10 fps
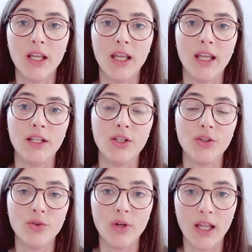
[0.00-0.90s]
and
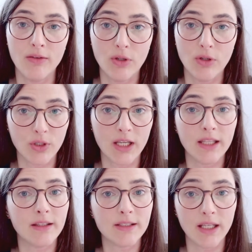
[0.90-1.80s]
you have a look
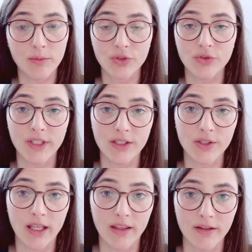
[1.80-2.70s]
at the same screen
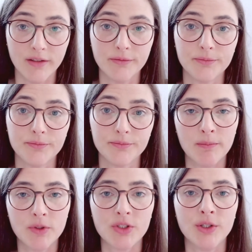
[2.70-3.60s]
together.
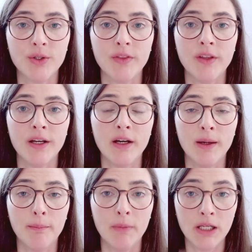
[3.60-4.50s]
So there
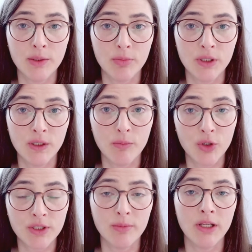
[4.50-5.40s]
are multiple
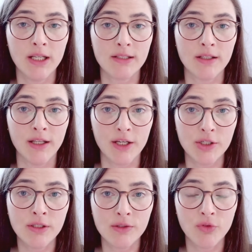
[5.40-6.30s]
possible
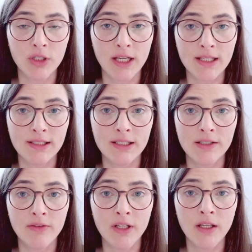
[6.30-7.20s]
installations for Nice
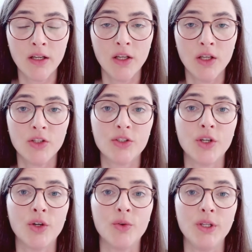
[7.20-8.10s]
DCV.
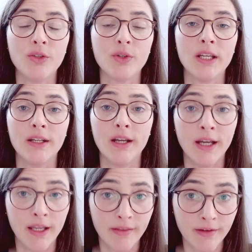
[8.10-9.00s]
So you can
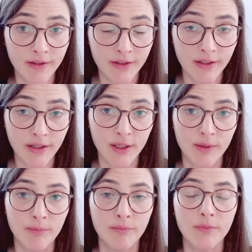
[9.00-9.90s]
either
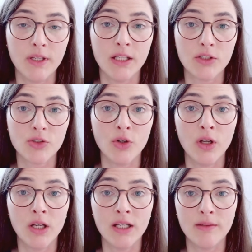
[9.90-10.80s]

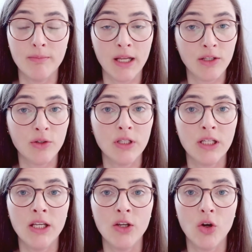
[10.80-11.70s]
install it
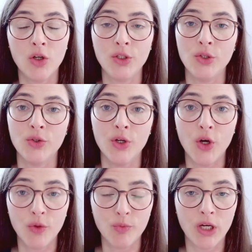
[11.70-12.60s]
manually on your
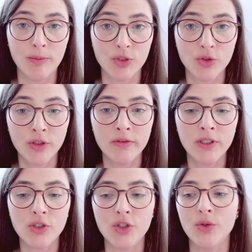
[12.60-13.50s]
on-premise
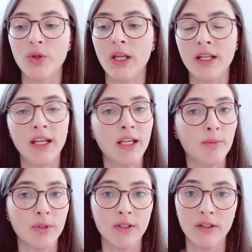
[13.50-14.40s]
server to
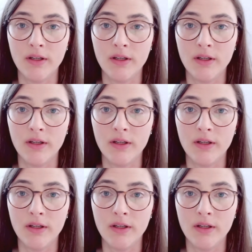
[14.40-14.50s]
enable